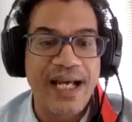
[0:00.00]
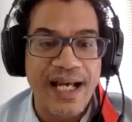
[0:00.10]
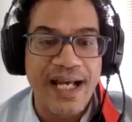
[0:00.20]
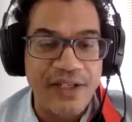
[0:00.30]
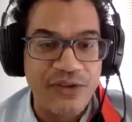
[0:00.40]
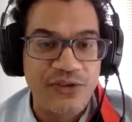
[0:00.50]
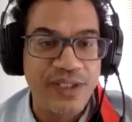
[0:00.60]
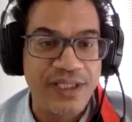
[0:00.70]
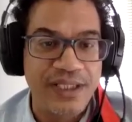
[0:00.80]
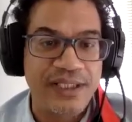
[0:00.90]
mean, I
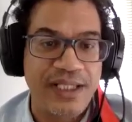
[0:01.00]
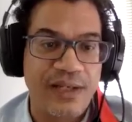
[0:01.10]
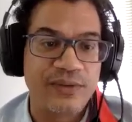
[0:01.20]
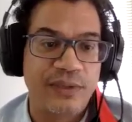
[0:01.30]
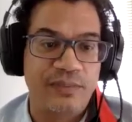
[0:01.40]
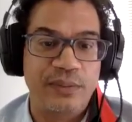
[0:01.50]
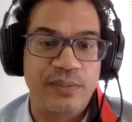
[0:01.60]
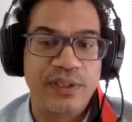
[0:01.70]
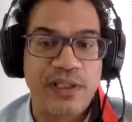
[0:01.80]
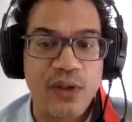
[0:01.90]
really encounter
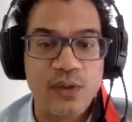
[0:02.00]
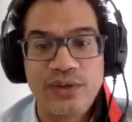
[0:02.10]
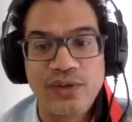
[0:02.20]
people go